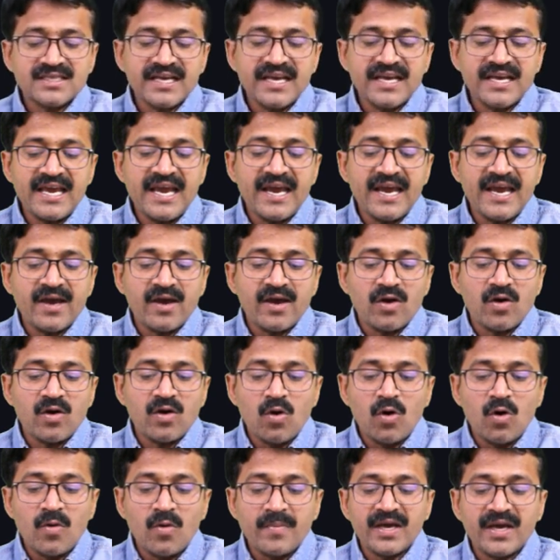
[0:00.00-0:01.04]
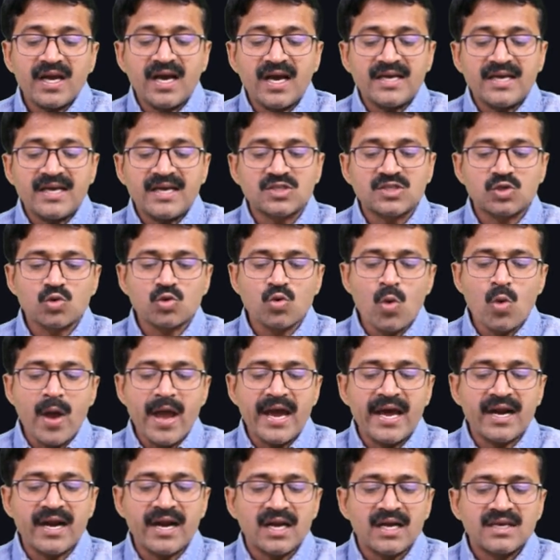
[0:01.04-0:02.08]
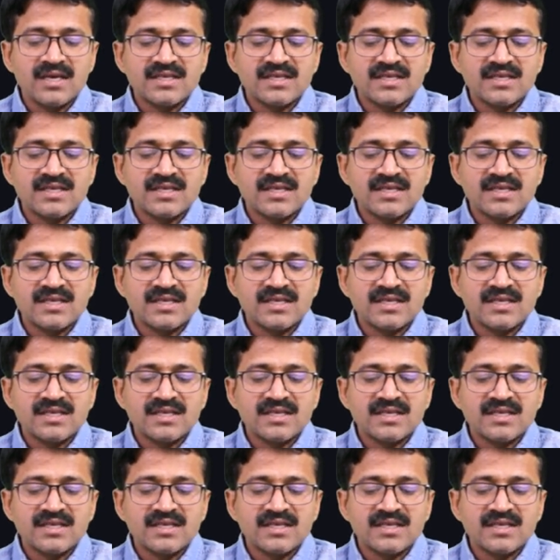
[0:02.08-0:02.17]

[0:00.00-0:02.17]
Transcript: a omega square